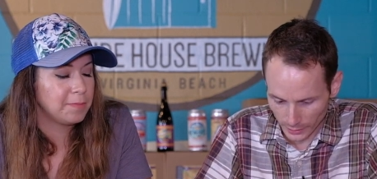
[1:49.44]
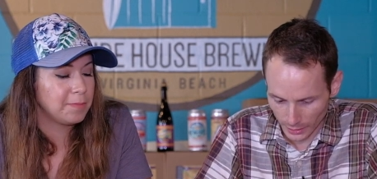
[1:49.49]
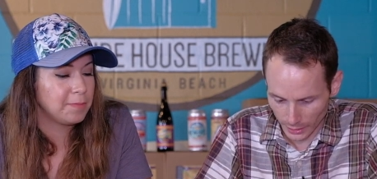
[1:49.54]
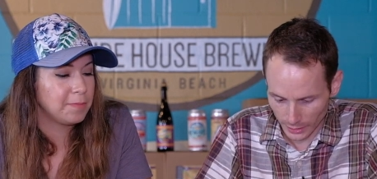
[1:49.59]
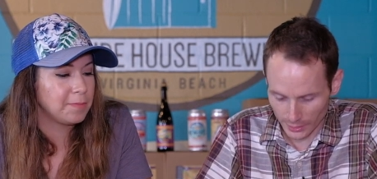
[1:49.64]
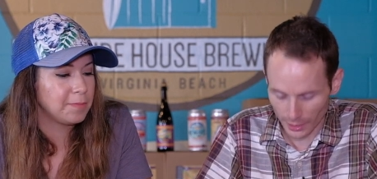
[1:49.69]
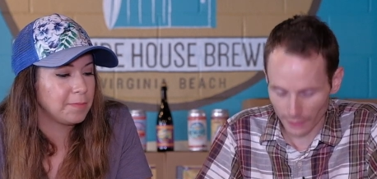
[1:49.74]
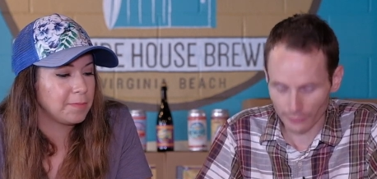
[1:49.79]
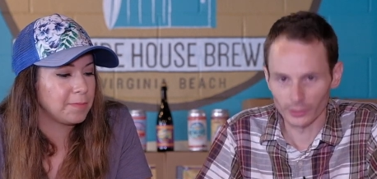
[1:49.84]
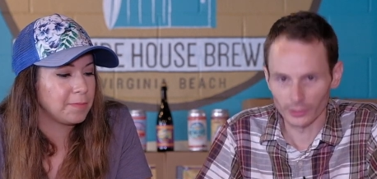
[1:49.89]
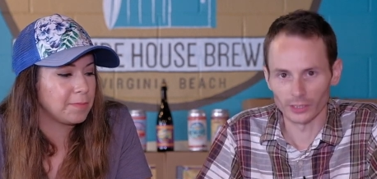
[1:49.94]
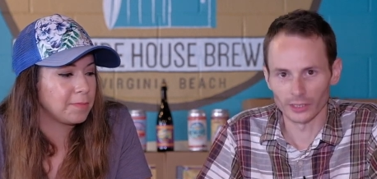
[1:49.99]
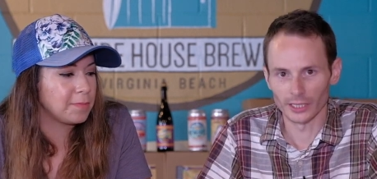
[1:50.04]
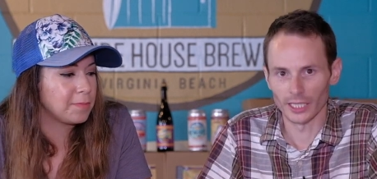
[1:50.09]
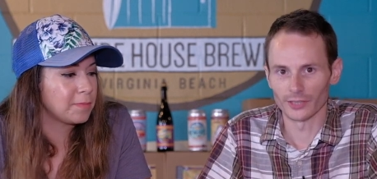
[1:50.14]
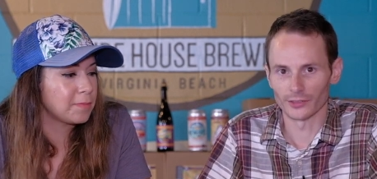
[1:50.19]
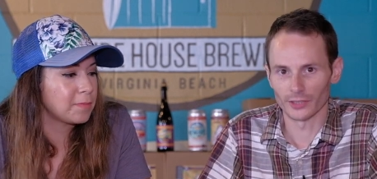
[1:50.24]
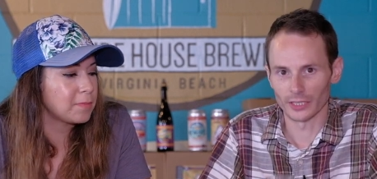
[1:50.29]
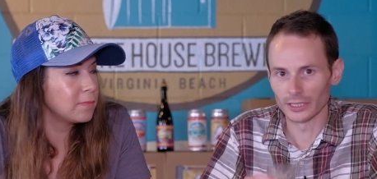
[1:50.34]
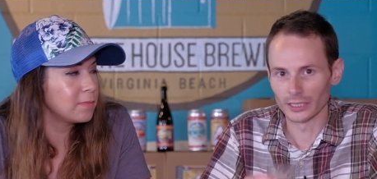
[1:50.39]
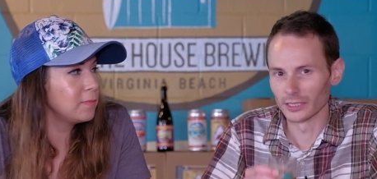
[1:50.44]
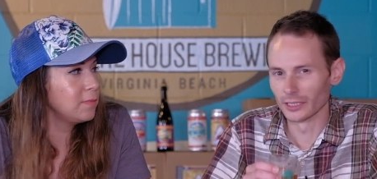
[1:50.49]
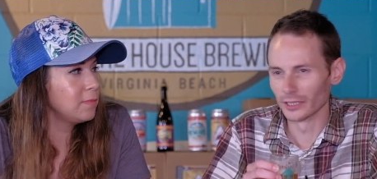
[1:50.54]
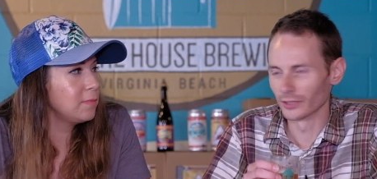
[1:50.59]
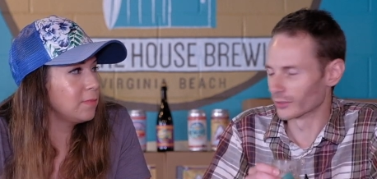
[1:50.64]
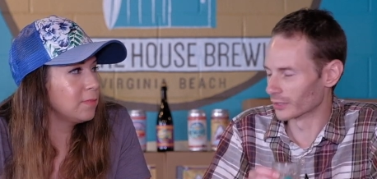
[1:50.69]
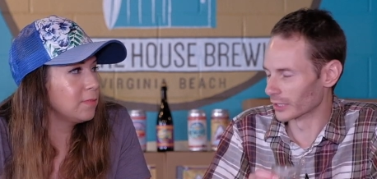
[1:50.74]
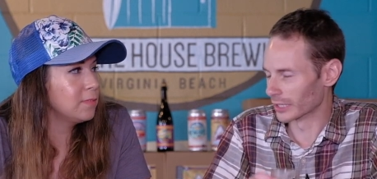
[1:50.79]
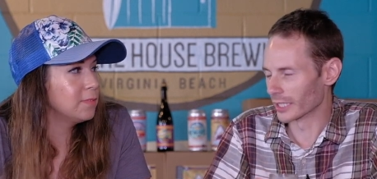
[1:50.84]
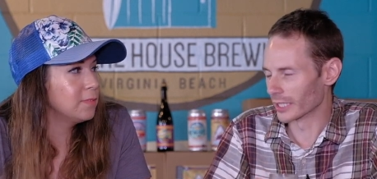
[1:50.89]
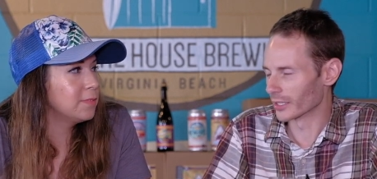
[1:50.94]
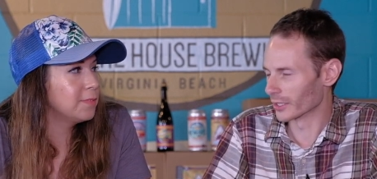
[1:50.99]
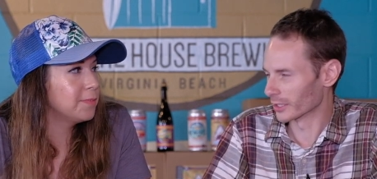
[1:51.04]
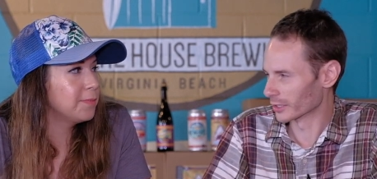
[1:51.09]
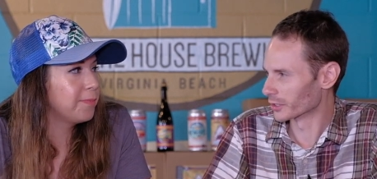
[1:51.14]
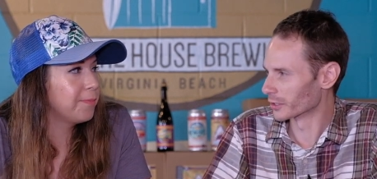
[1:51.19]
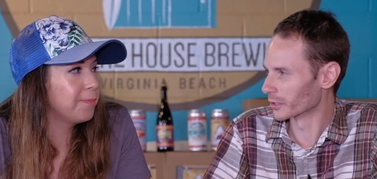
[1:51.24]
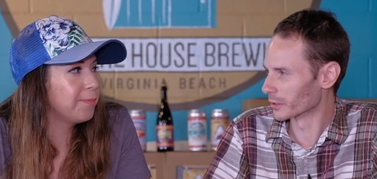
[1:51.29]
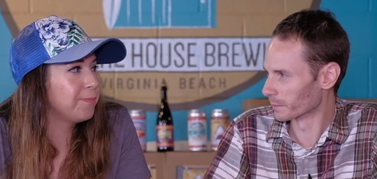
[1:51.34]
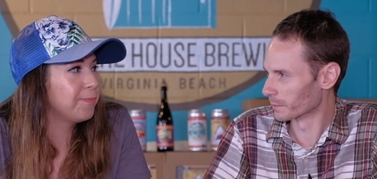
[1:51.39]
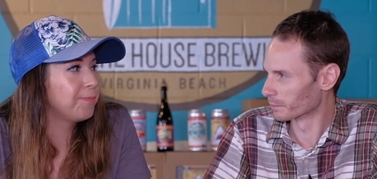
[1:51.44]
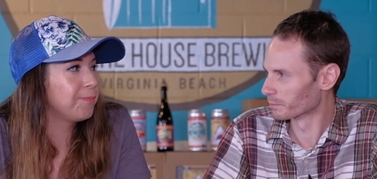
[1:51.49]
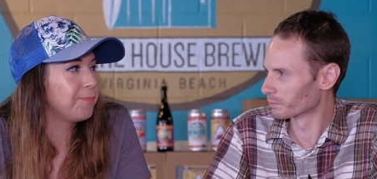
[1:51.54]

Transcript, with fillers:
Speaker 1: It definitely has a yeasty character